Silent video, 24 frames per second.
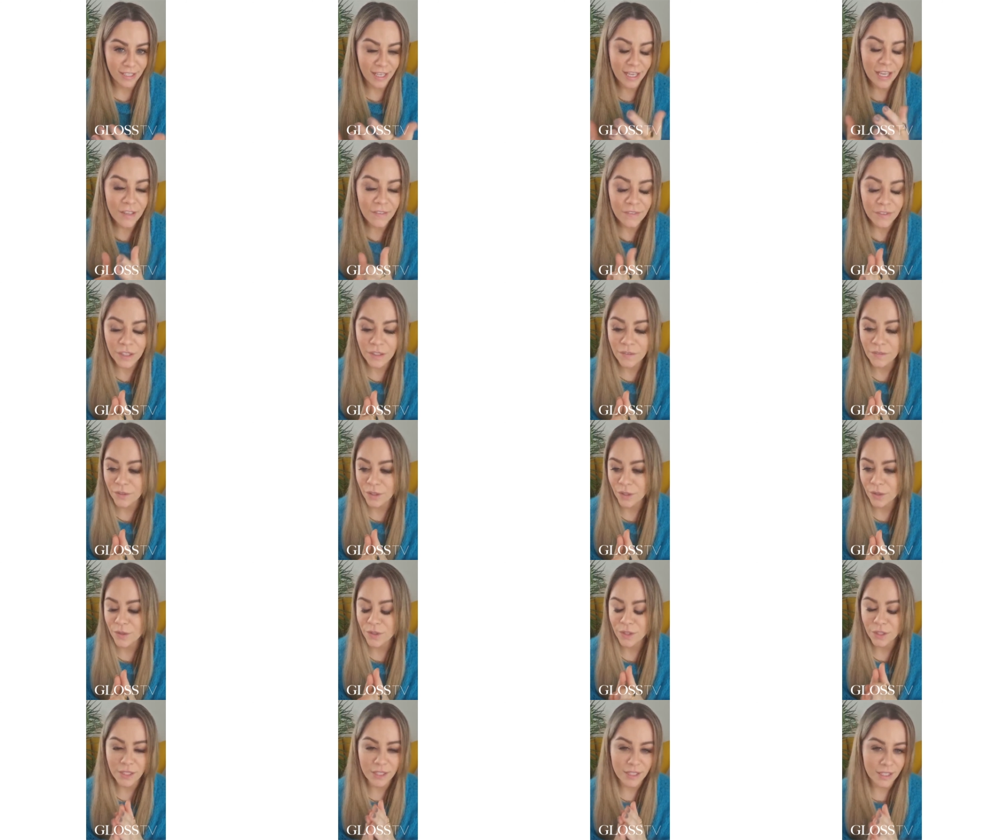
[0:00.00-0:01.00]
If you've
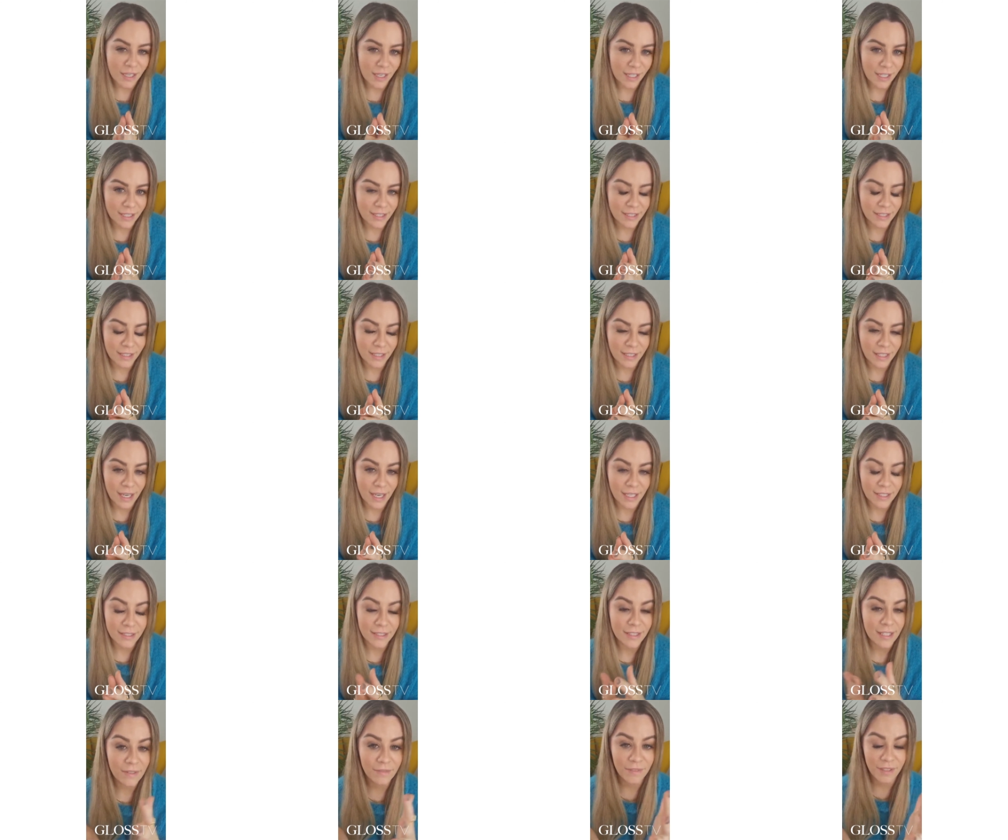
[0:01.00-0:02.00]
used your salicylic
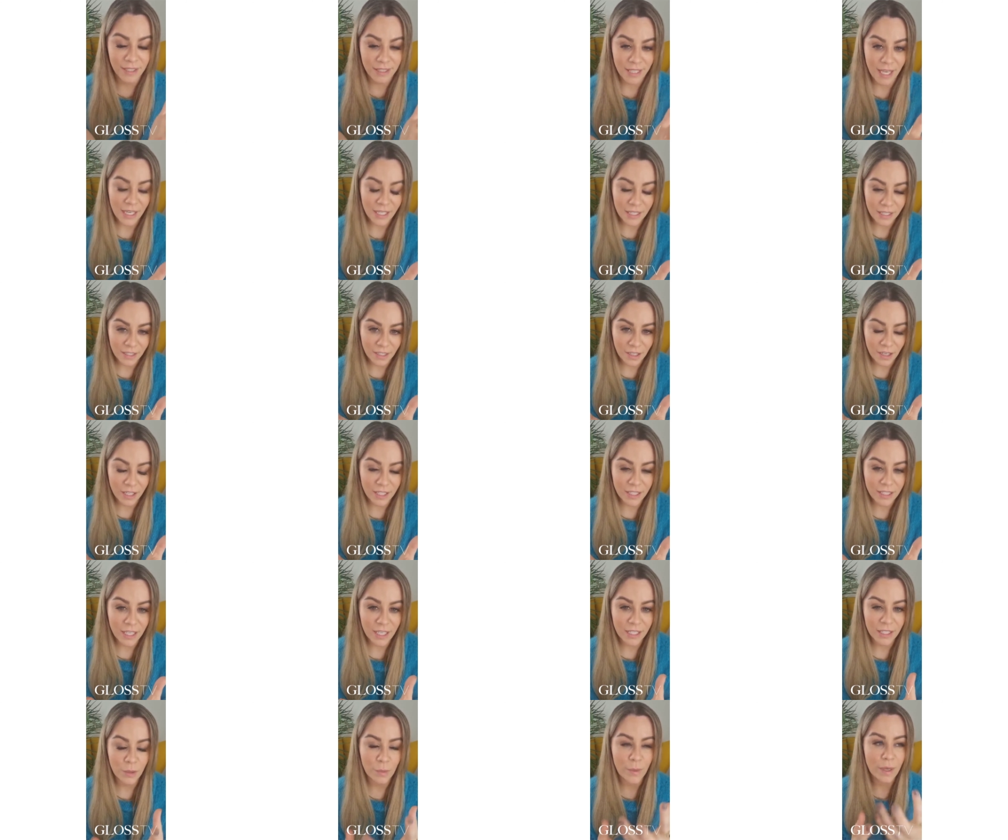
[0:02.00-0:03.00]
acid every second night
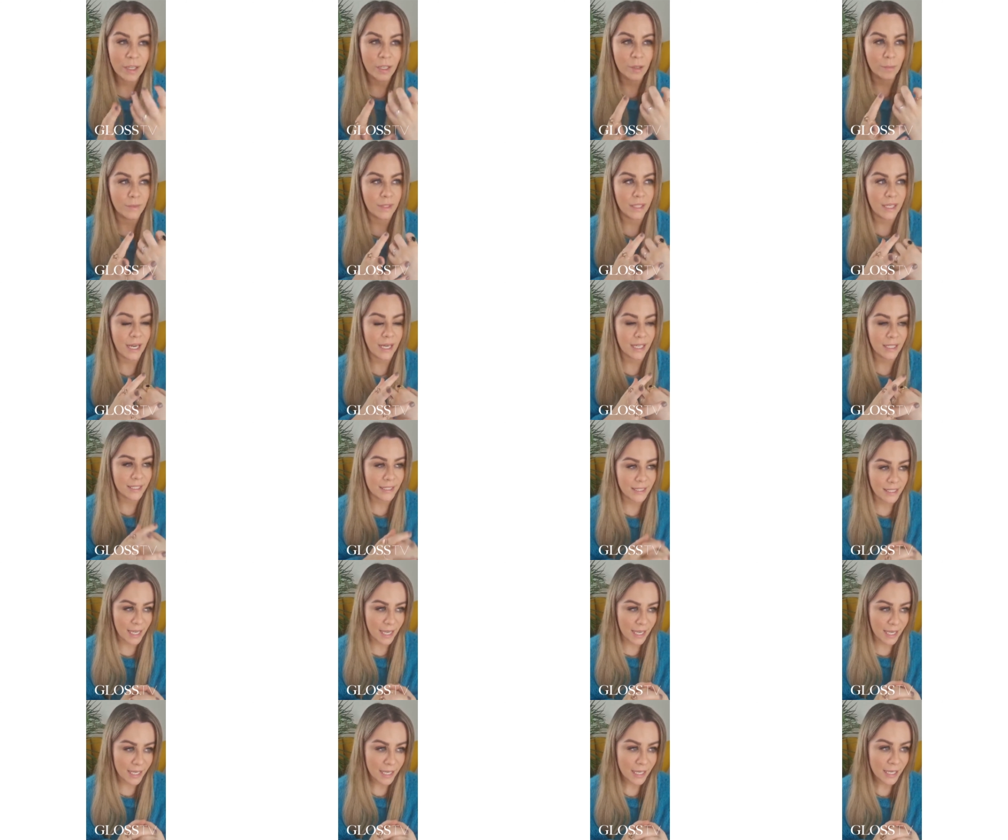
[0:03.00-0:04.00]
and you wake up the next
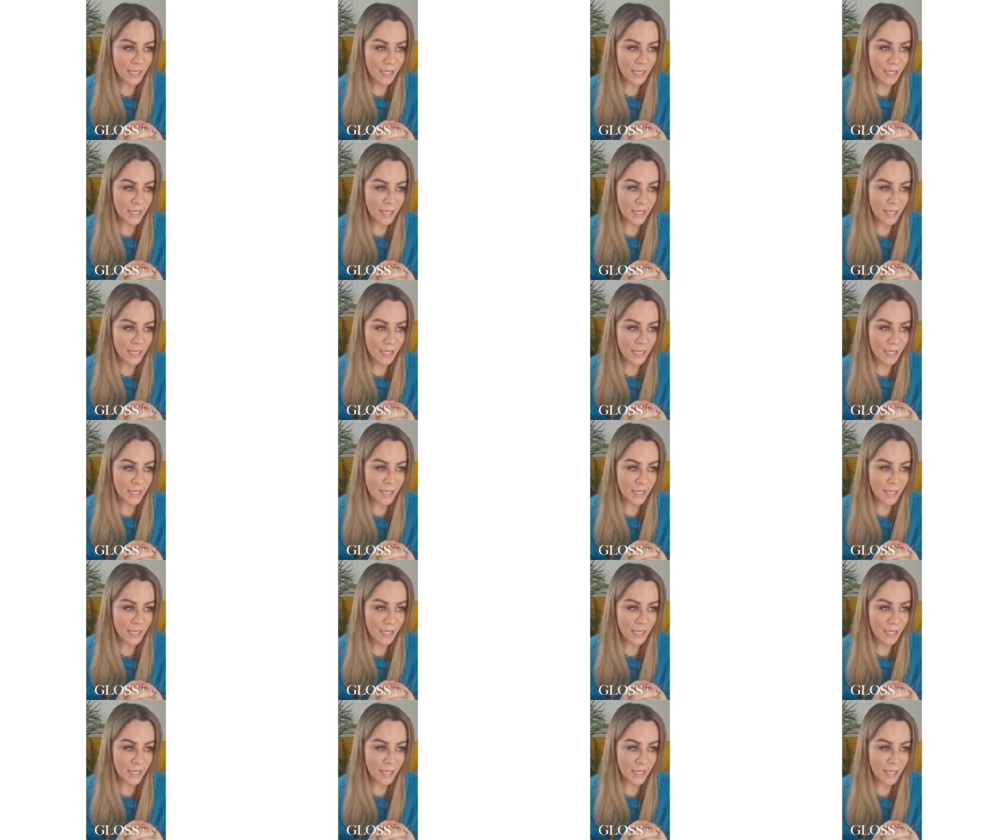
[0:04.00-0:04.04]
day